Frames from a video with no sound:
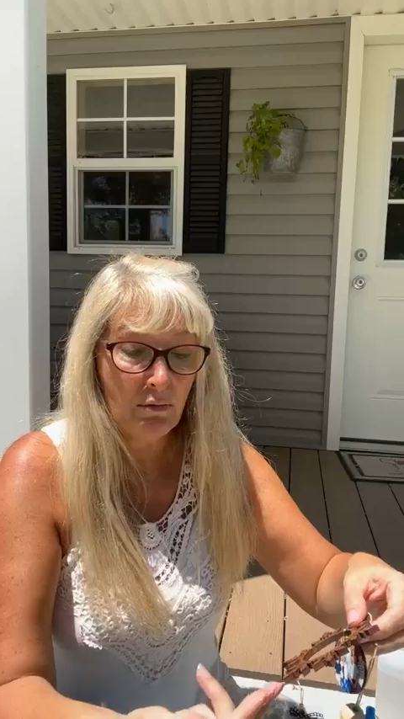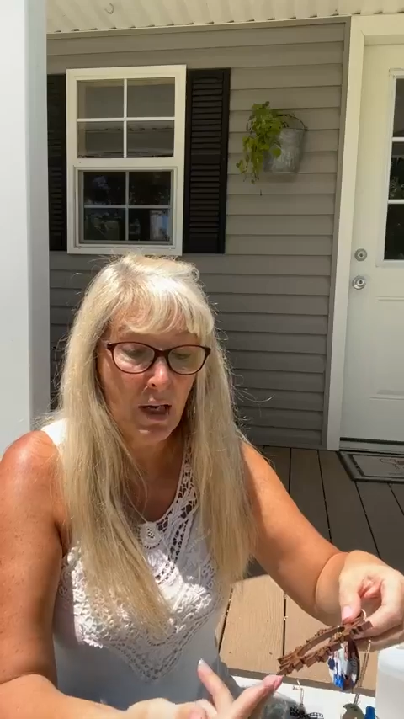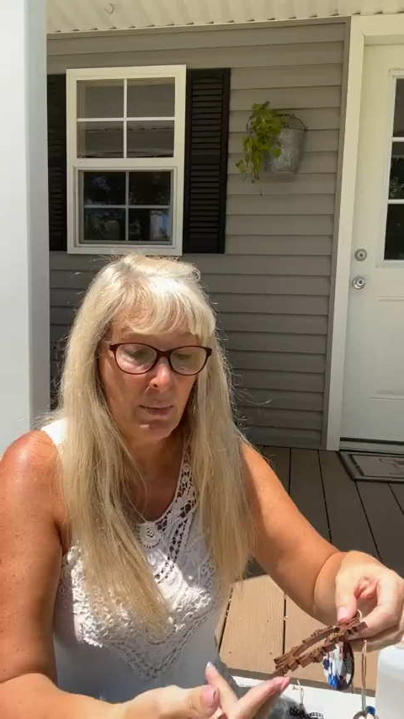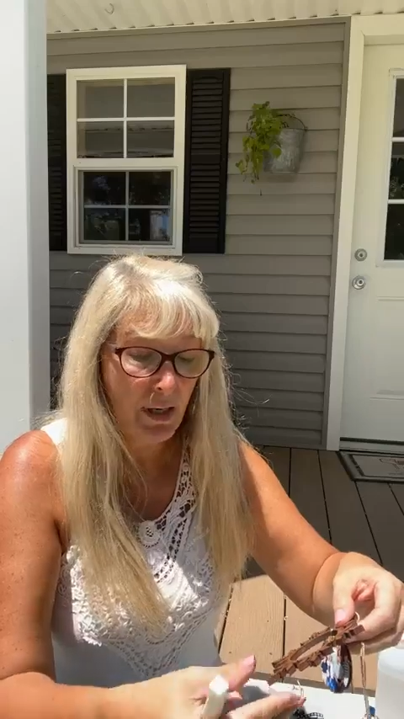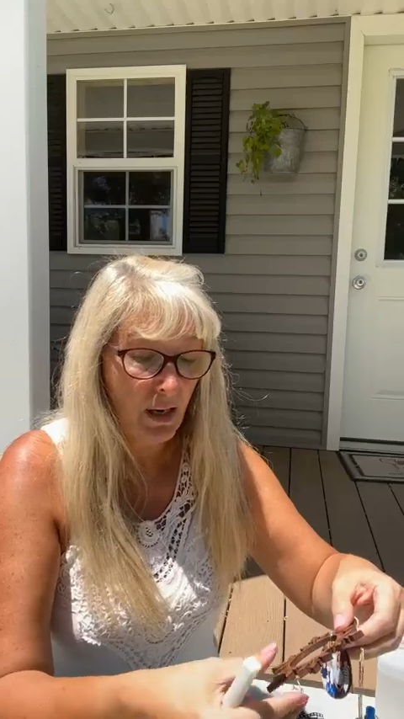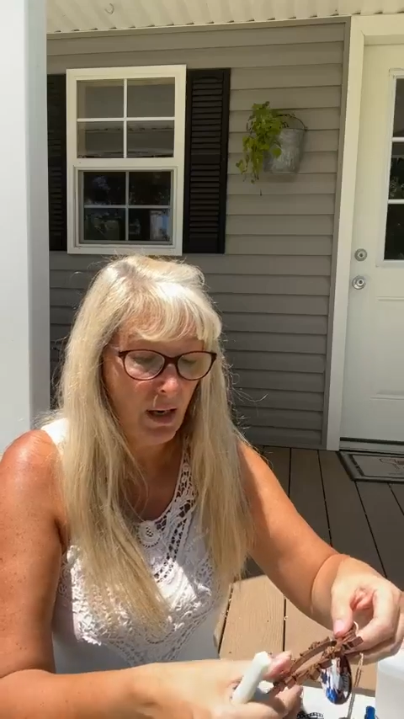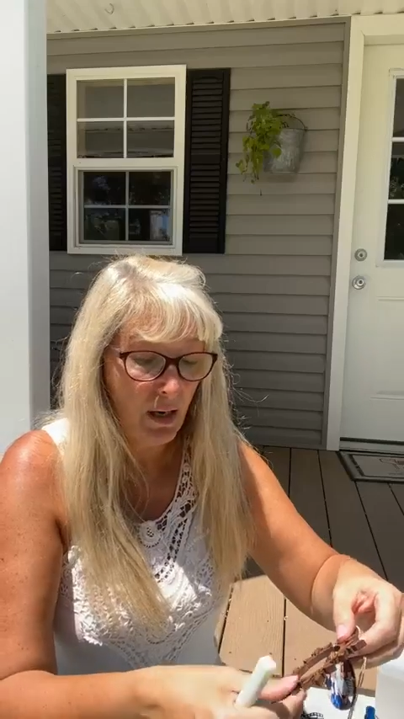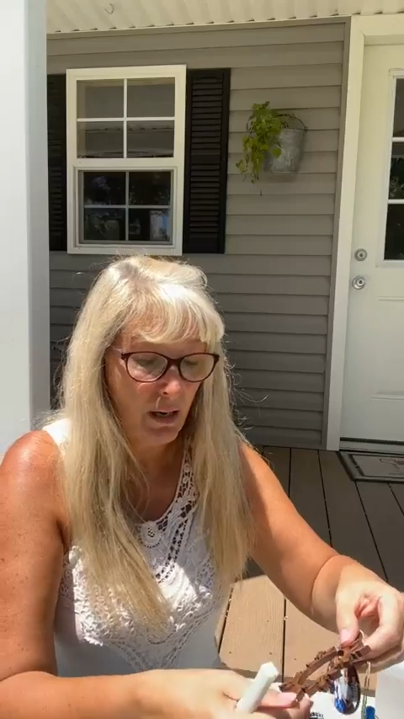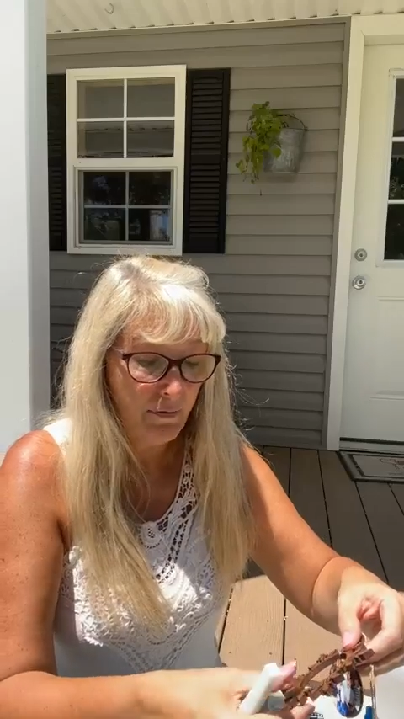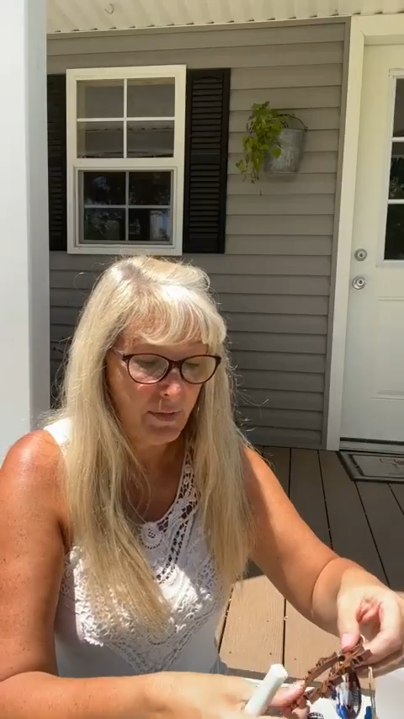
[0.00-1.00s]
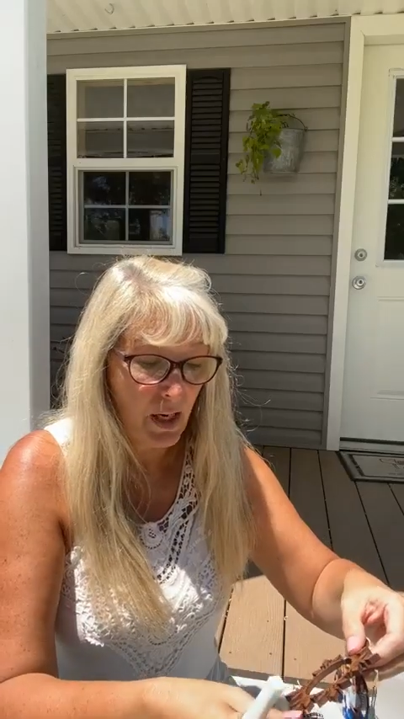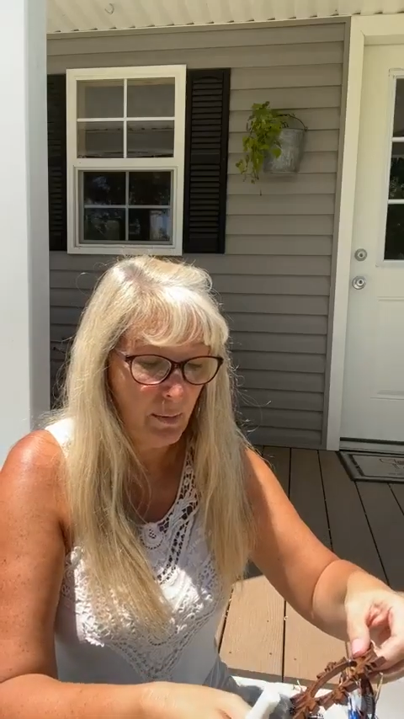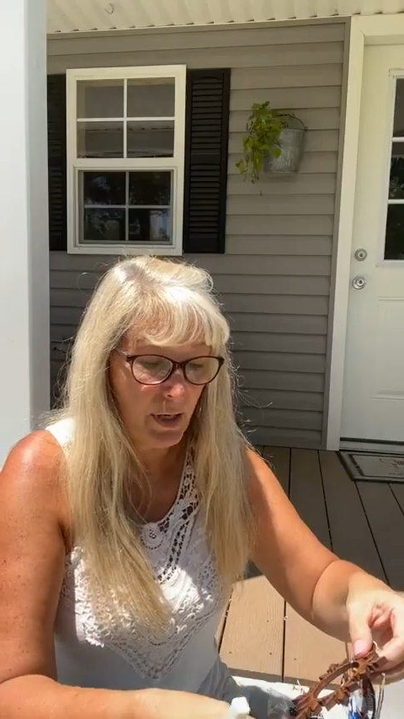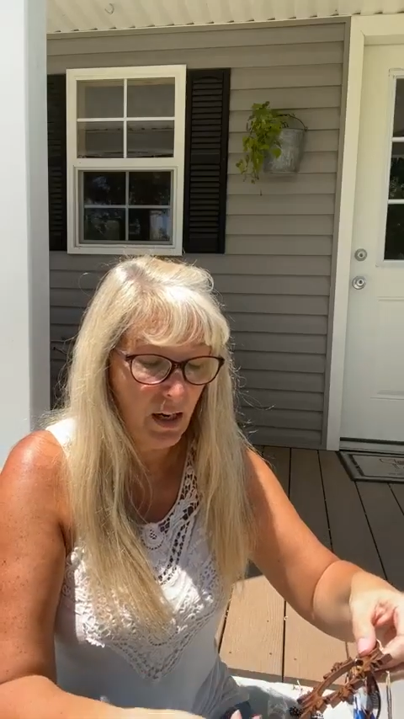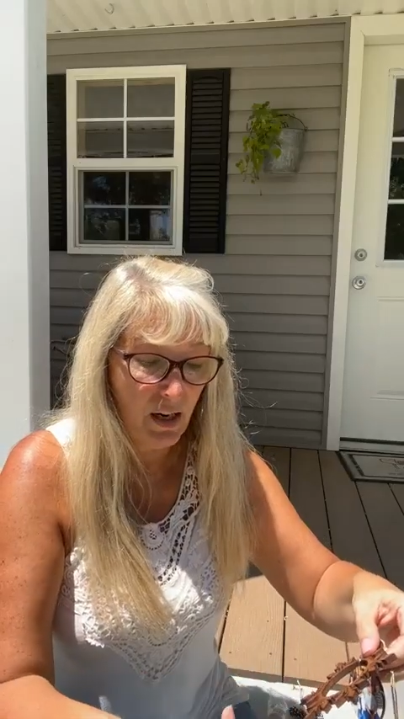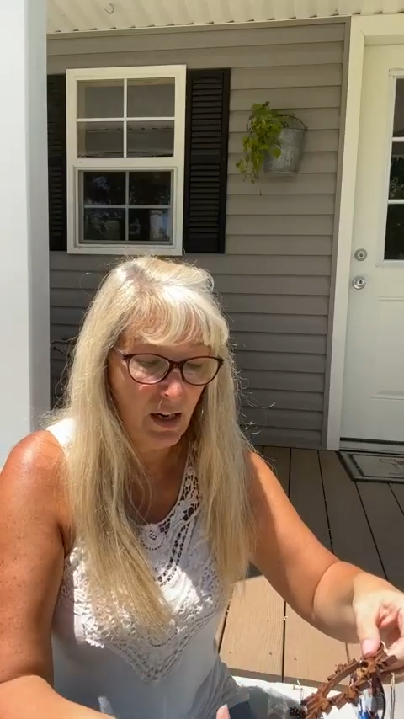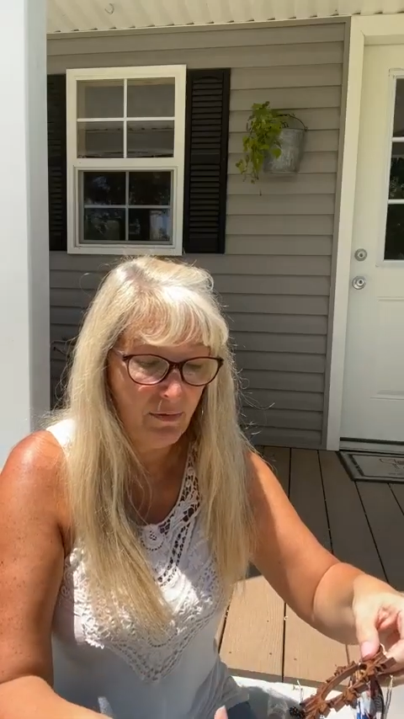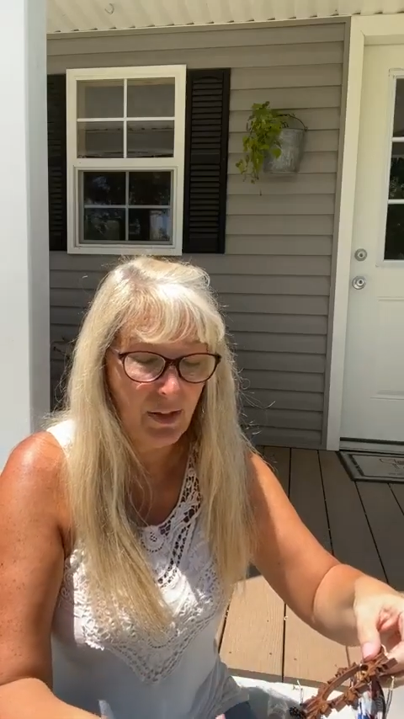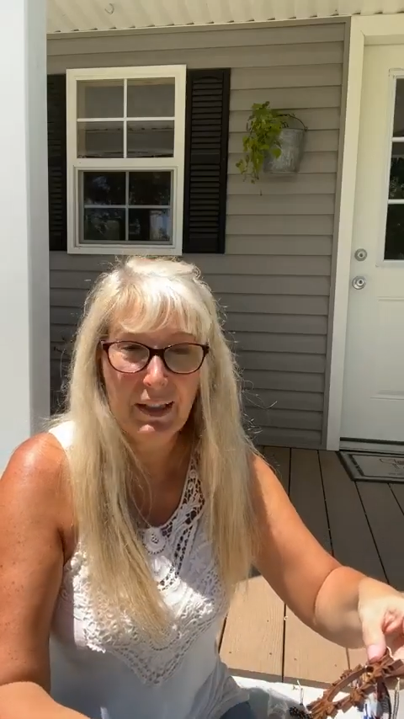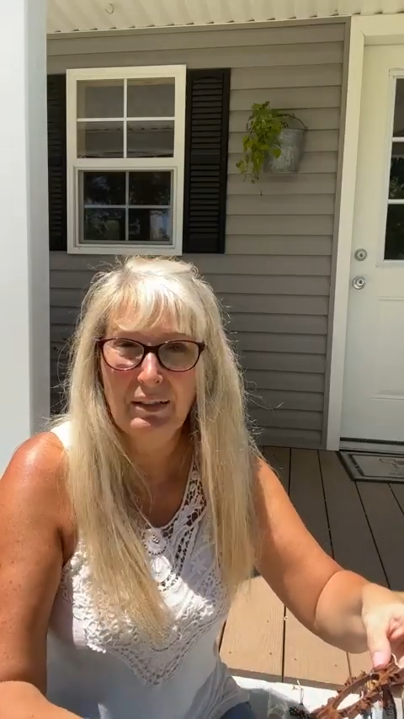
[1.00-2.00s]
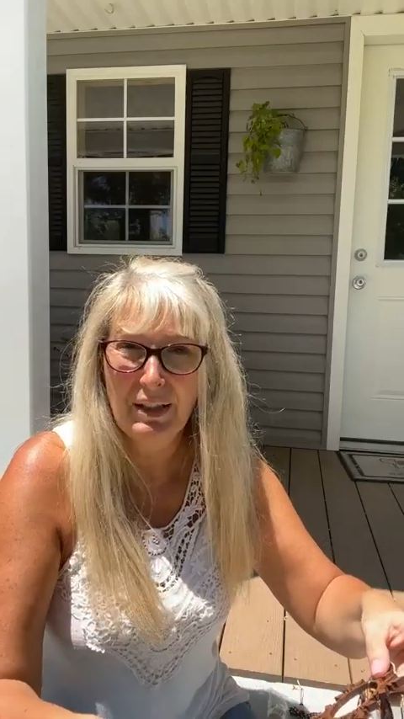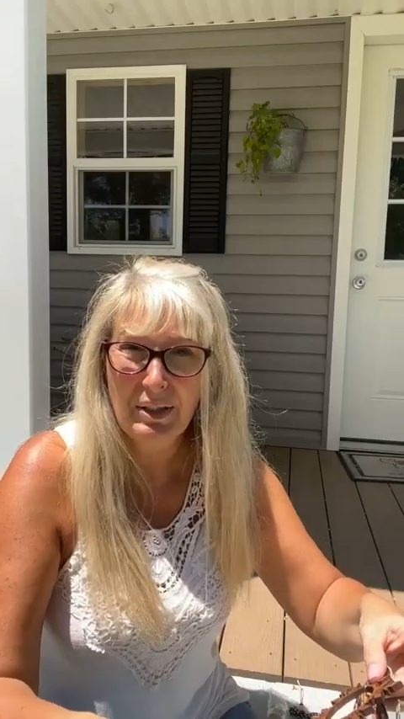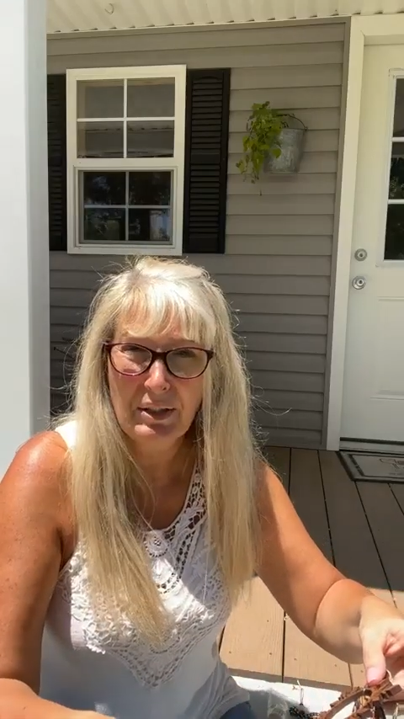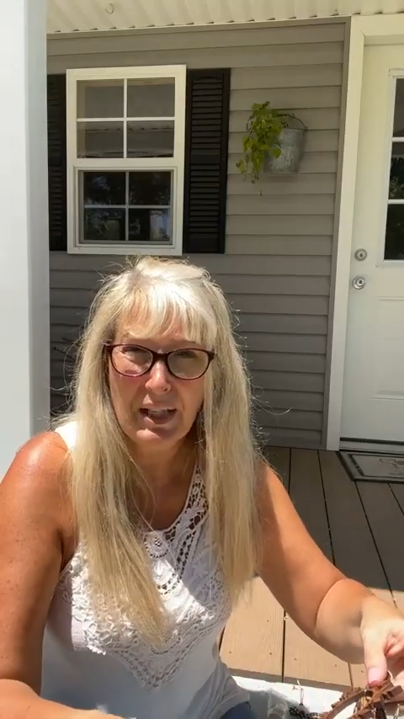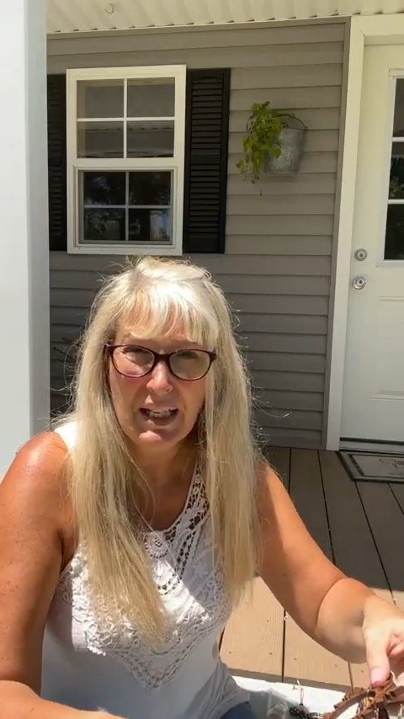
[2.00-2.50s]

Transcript: it rubbing off, coming off like glitter